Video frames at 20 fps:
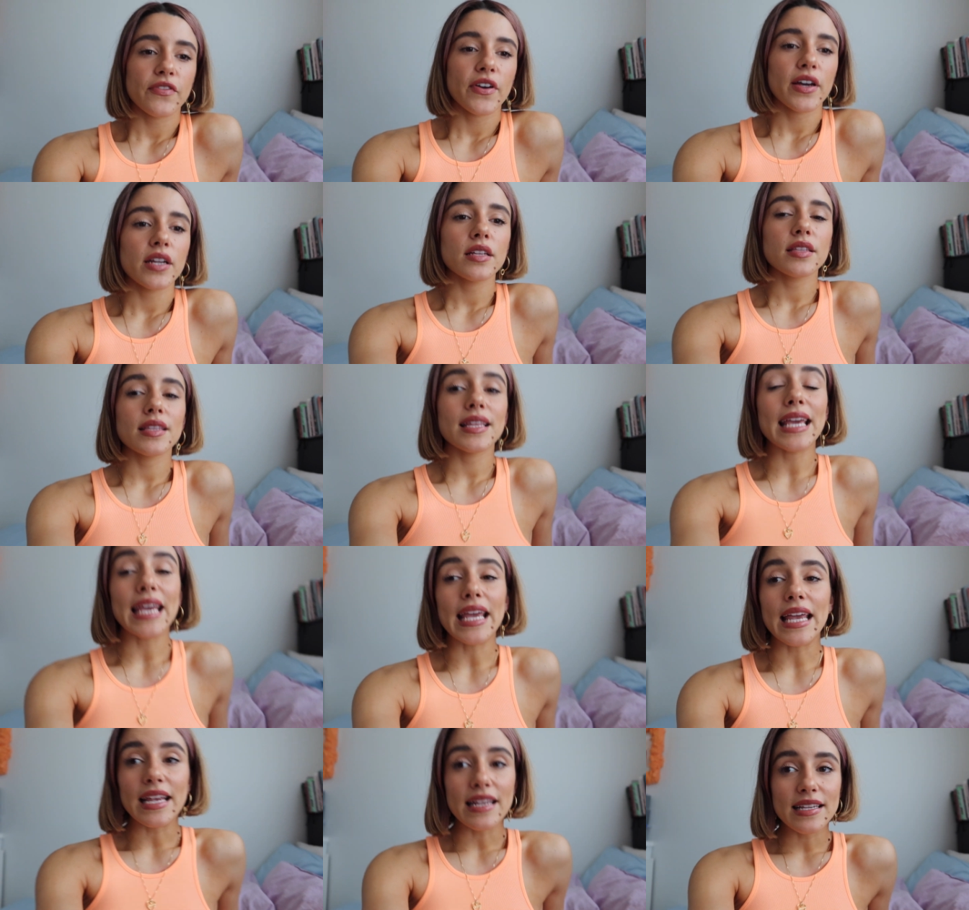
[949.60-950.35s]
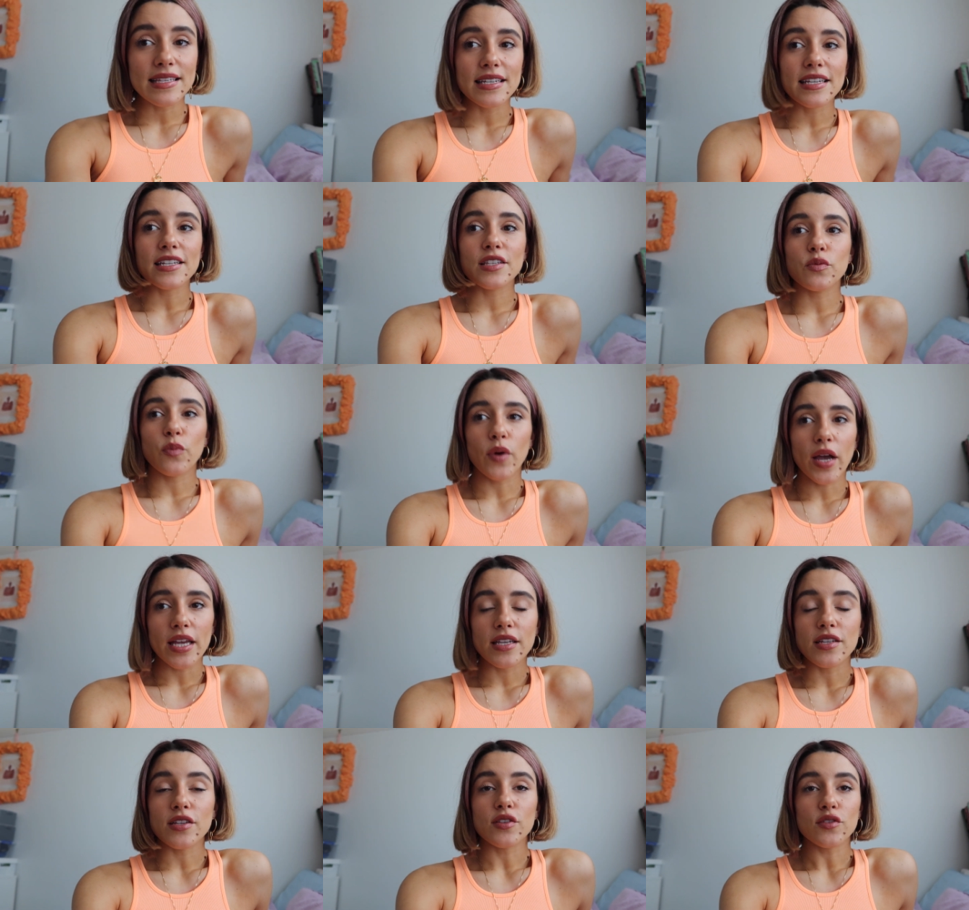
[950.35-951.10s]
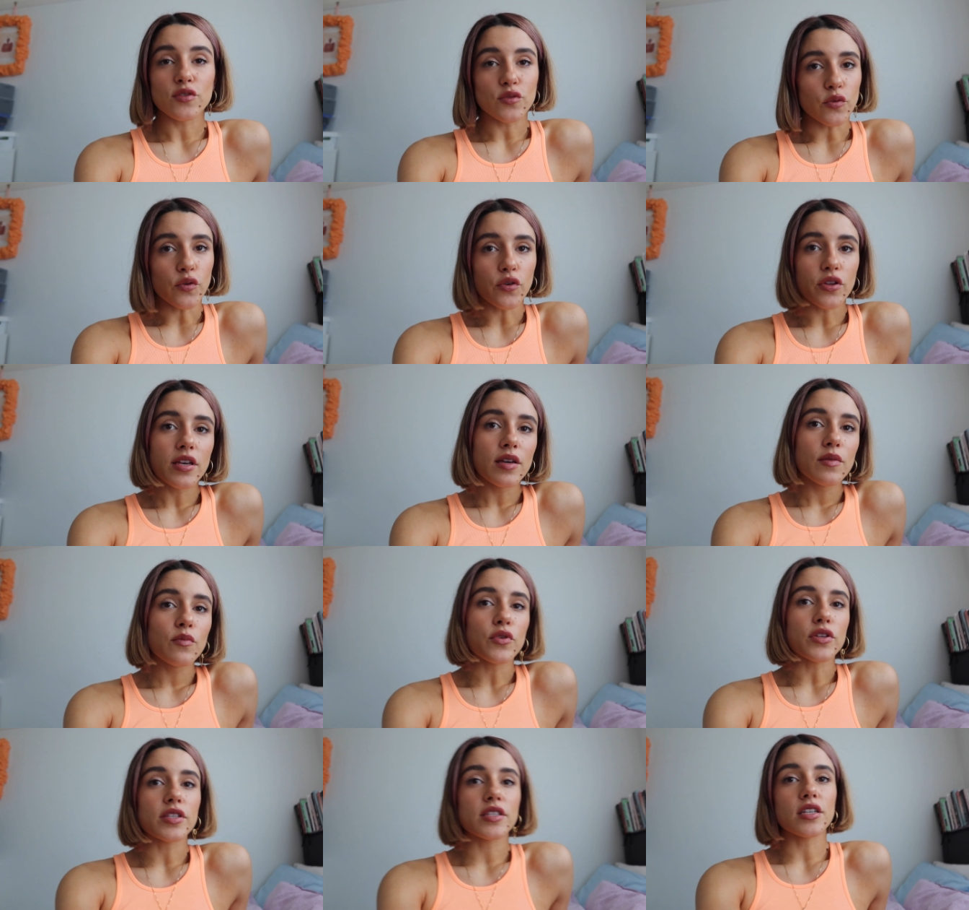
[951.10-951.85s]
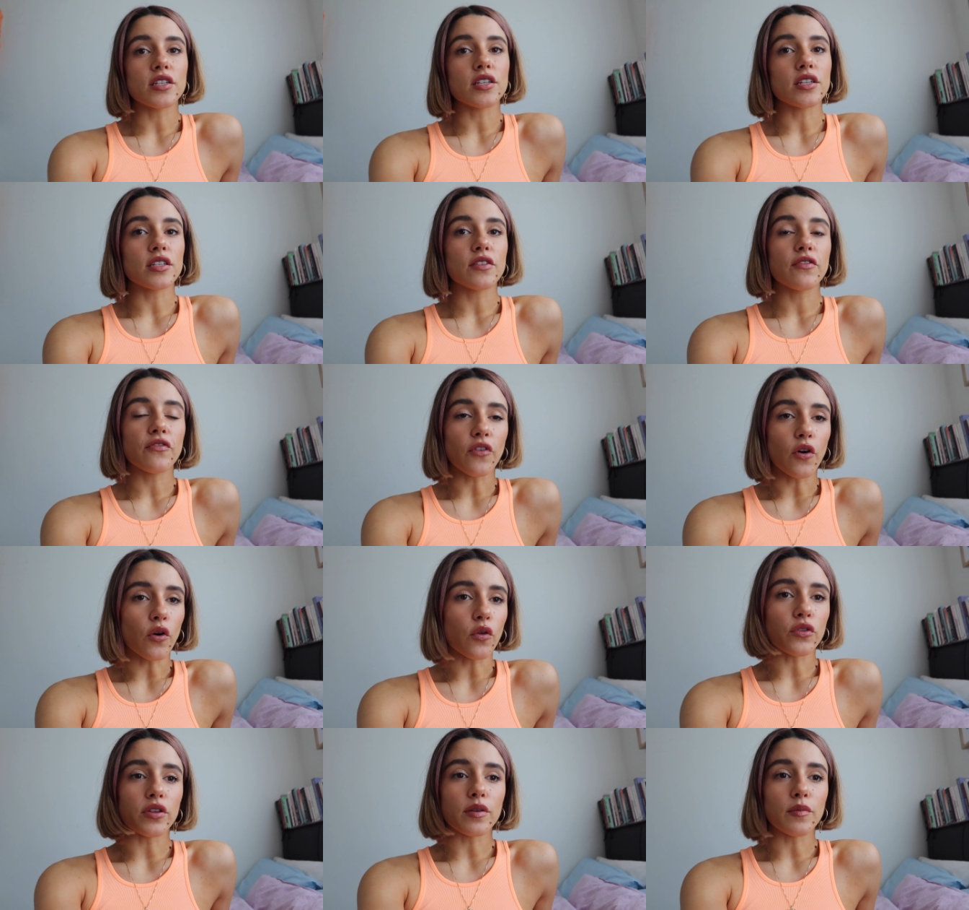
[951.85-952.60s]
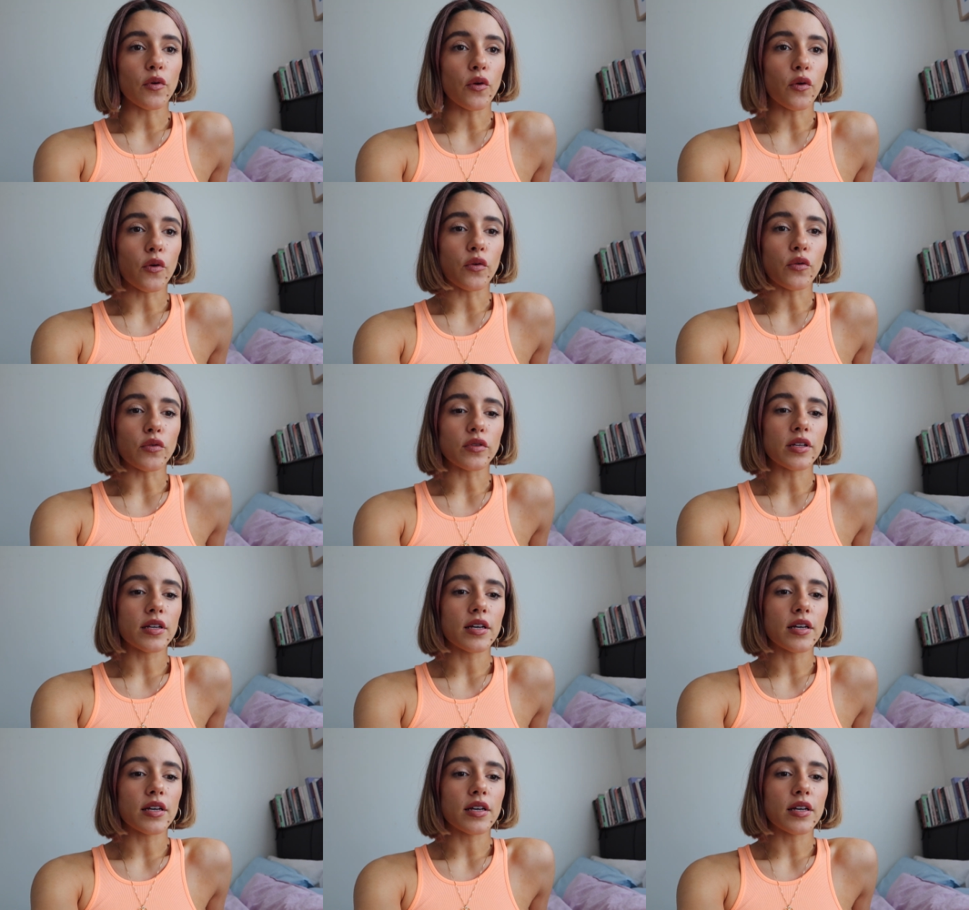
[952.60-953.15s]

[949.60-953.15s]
found it the easiest way to store them was to just fold them all,